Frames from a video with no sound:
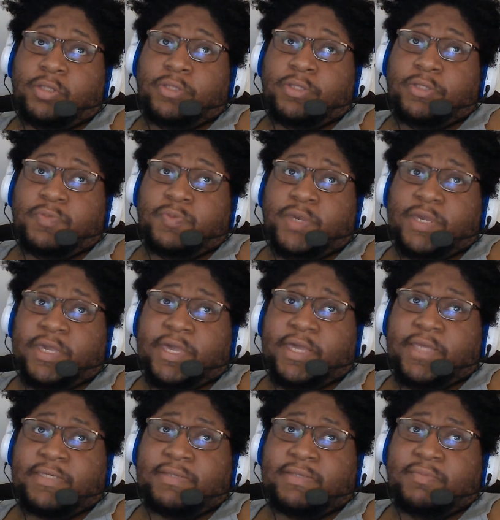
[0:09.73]
this week
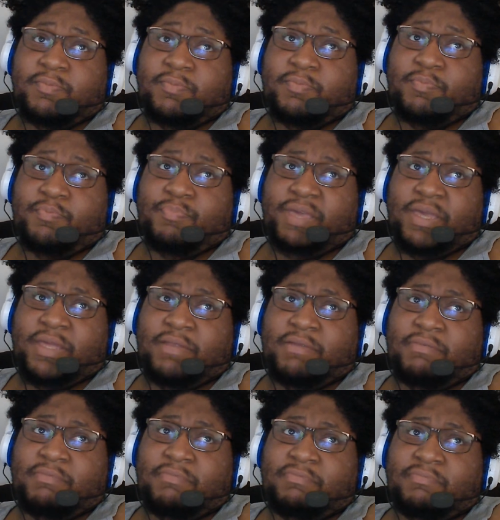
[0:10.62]
hasn't
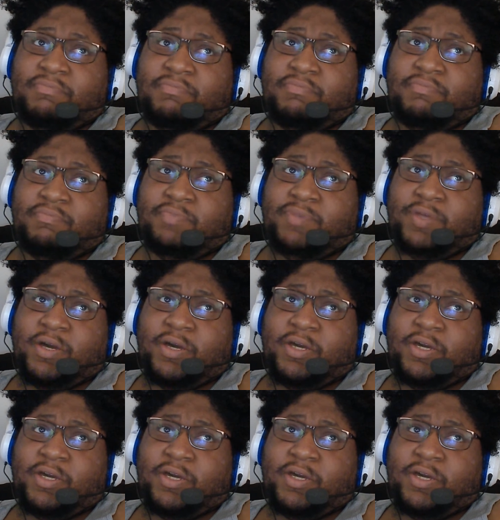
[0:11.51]
been a